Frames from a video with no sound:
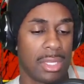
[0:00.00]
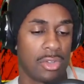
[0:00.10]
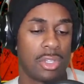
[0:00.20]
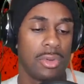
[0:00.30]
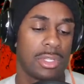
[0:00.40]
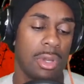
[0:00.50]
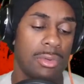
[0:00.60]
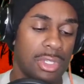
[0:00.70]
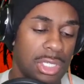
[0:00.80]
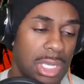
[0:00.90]
to his
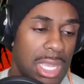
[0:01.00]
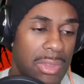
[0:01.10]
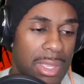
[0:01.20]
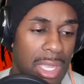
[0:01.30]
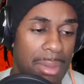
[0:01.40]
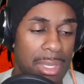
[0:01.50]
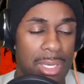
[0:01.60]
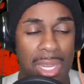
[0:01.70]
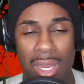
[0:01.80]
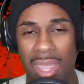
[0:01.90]
own shit, and like, I mean,
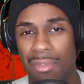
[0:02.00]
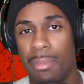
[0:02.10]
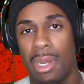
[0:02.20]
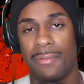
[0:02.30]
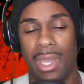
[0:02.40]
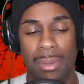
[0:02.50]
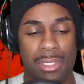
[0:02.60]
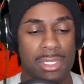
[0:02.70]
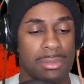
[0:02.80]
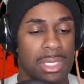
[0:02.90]
and everybody vibes
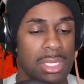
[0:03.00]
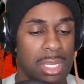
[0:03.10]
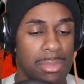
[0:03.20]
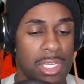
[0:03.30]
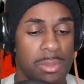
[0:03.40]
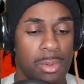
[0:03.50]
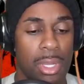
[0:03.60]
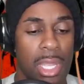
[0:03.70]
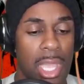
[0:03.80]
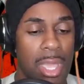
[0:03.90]
to some TJ
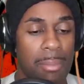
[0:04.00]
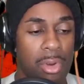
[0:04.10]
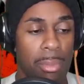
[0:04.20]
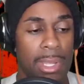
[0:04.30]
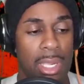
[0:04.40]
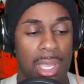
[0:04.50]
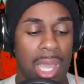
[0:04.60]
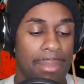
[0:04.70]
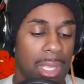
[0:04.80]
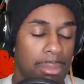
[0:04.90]
Beastboy, but nobody can
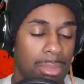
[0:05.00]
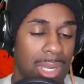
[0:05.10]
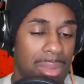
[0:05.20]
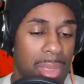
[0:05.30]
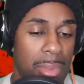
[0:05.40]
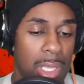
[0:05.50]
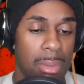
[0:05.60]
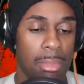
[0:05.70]
copy him. Nobody can mimic him.